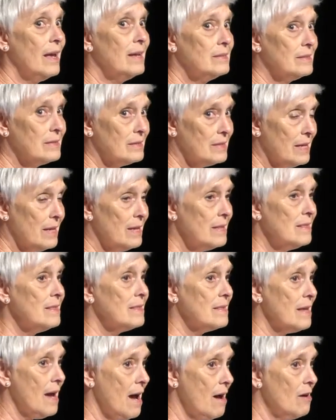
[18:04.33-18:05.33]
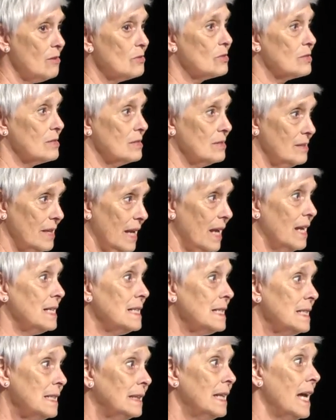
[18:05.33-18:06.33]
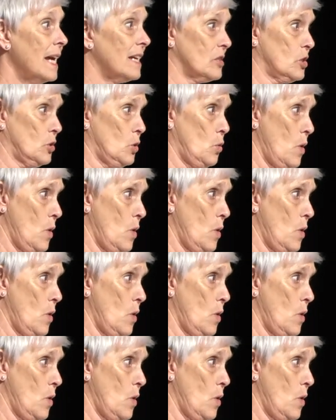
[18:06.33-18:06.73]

and 10,000 NCLEX